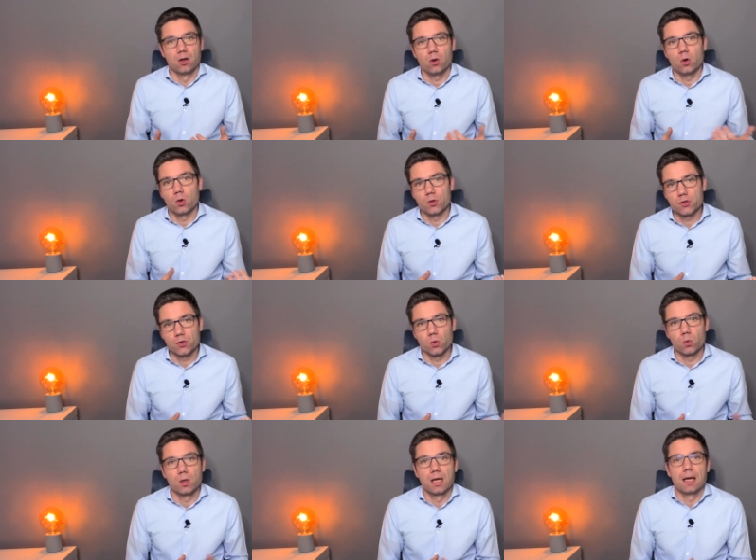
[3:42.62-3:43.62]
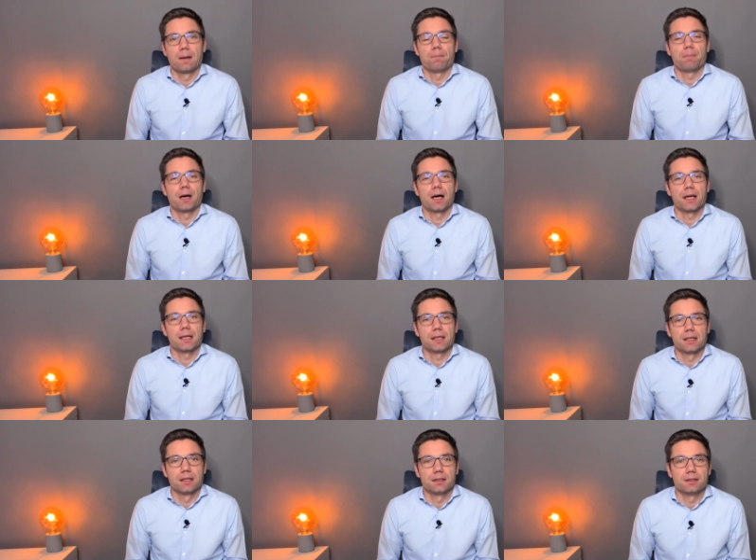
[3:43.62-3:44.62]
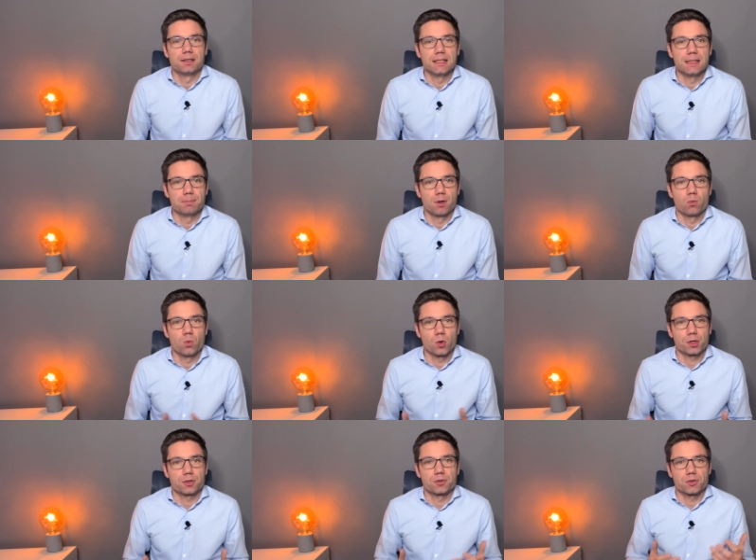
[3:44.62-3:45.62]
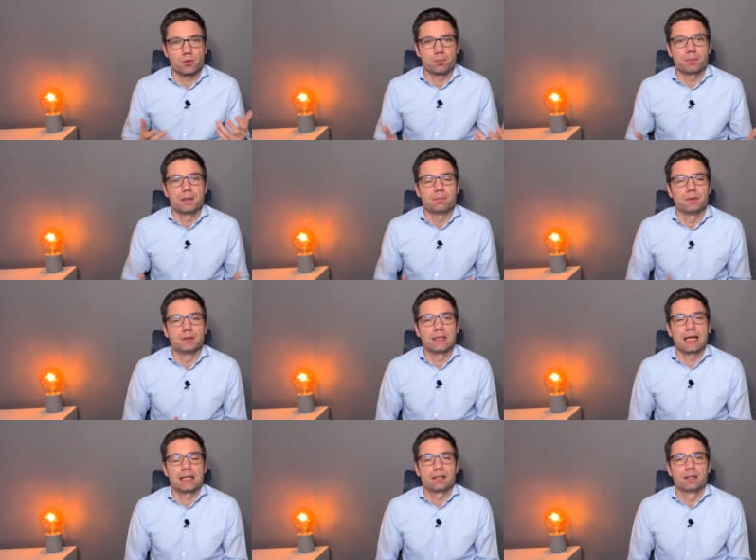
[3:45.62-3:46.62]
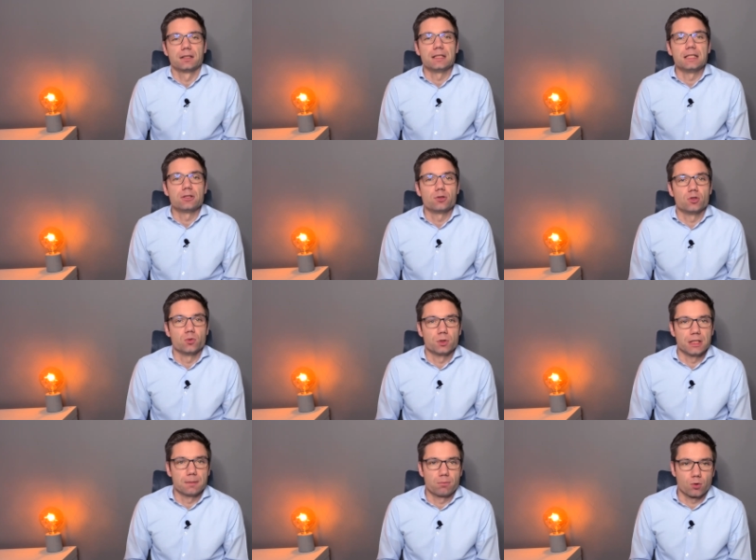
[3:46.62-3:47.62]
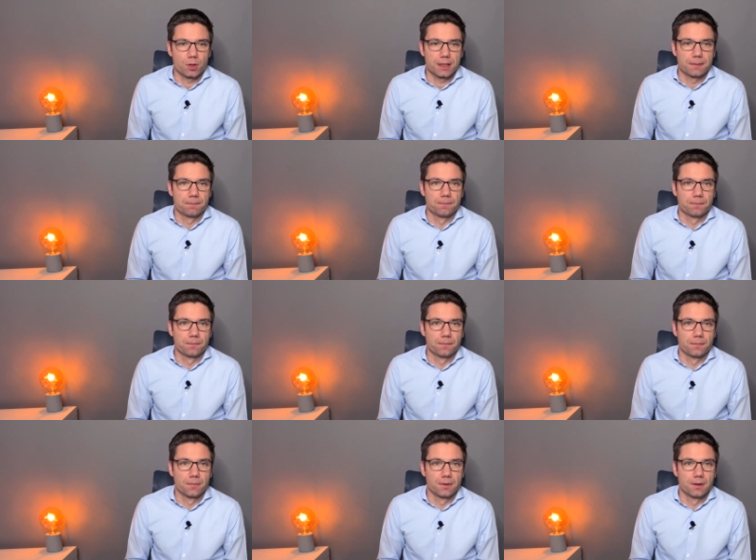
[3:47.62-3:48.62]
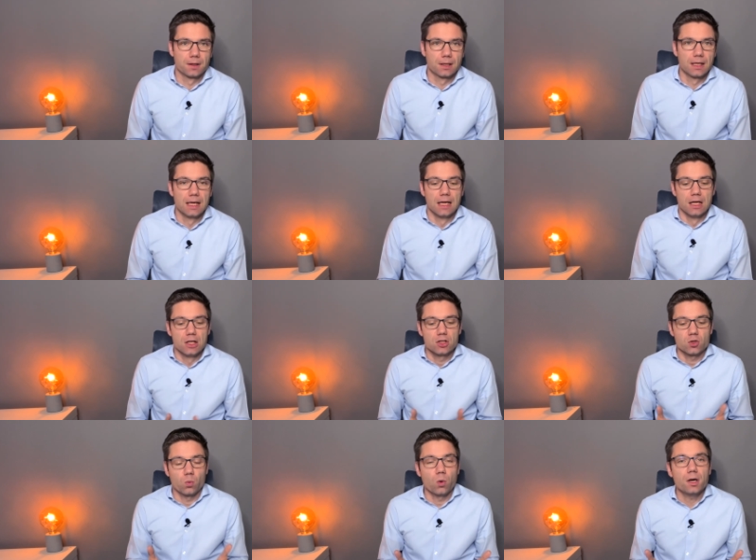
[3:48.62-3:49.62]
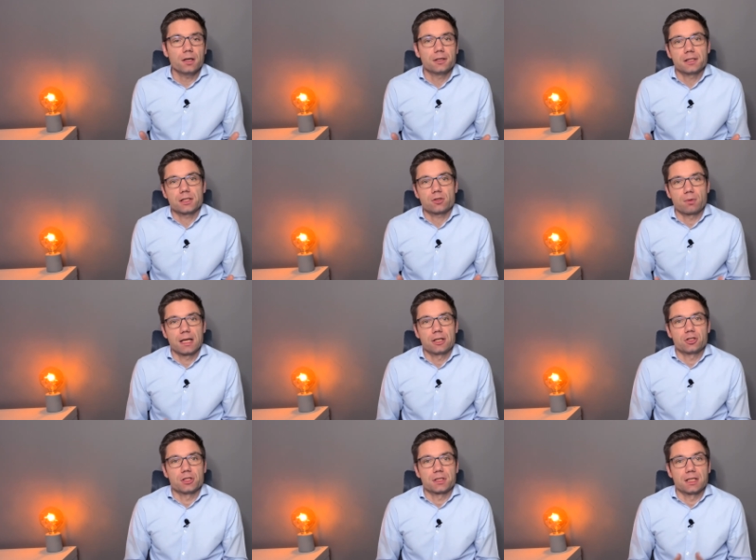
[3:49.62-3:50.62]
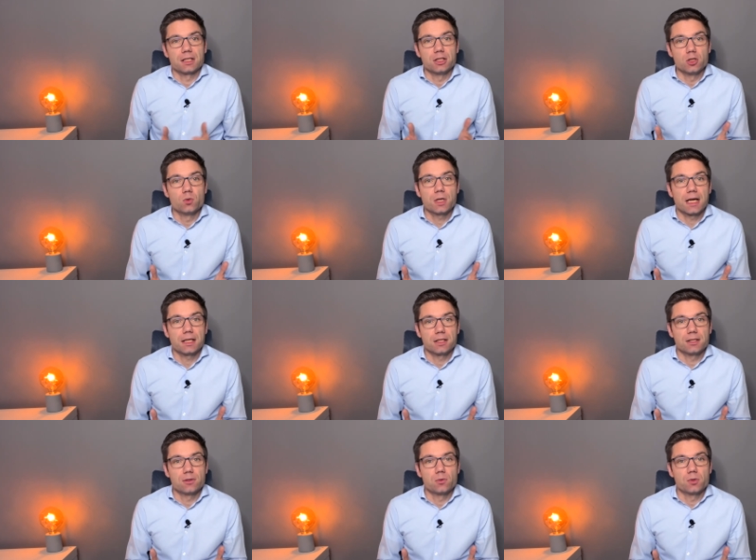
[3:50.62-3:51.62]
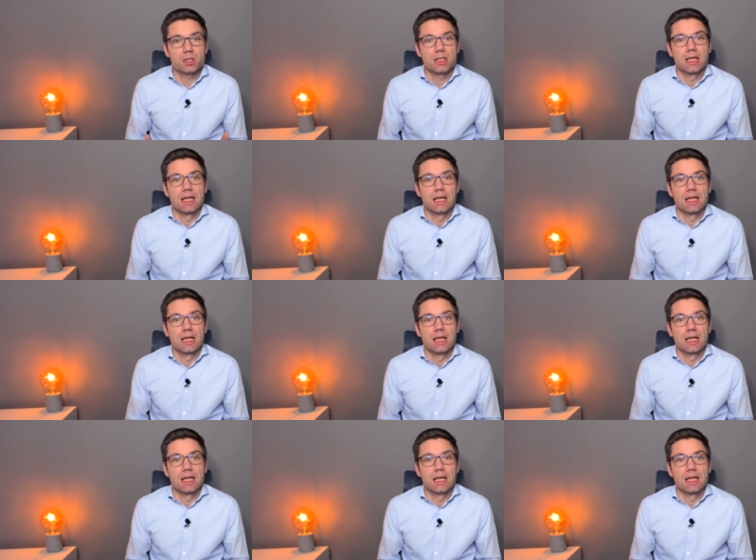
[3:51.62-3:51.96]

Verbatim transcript: also by deep workers or people that need to do deep work. So what are the strategies that you can use